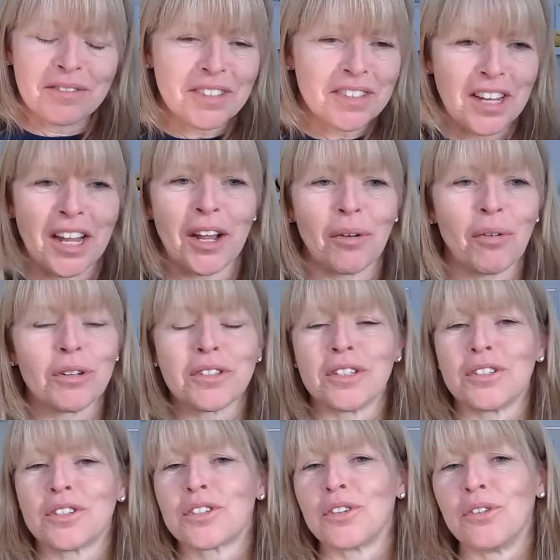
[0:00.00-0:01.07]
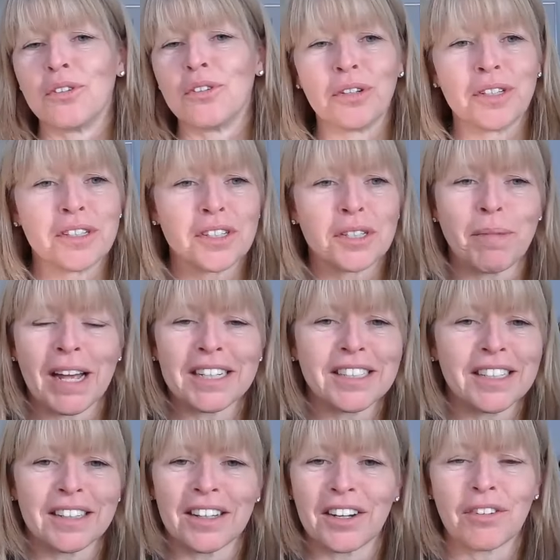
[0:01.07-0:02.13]
seeing what's installed,
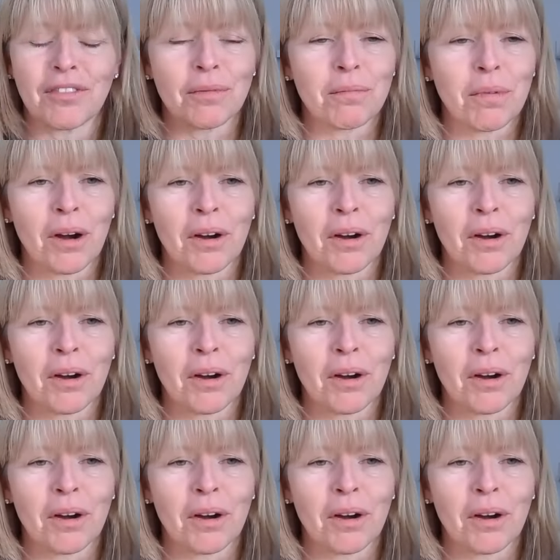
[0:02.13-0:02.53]
inspecting the different